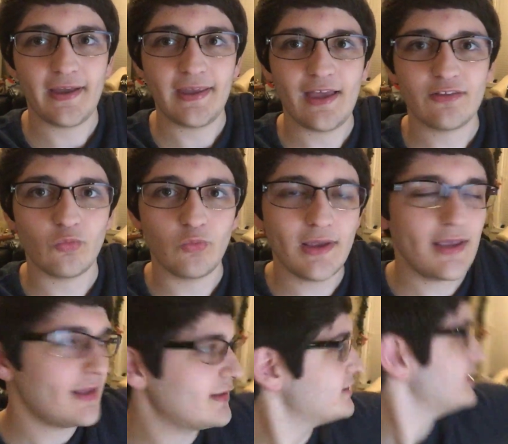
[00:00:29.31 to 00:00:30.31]
I guess
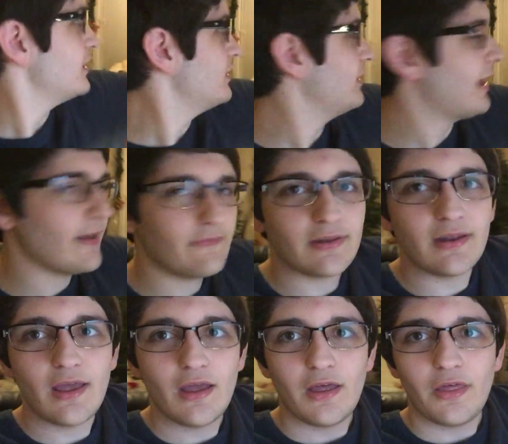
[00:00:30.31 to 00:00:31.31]
we still
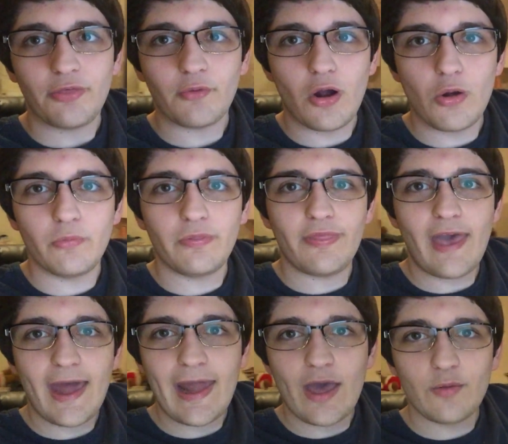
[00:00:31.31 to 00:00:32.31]
haven't thrown
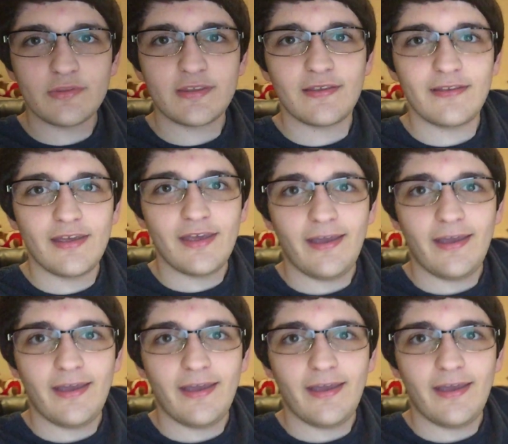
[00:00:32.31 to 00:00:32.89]
that out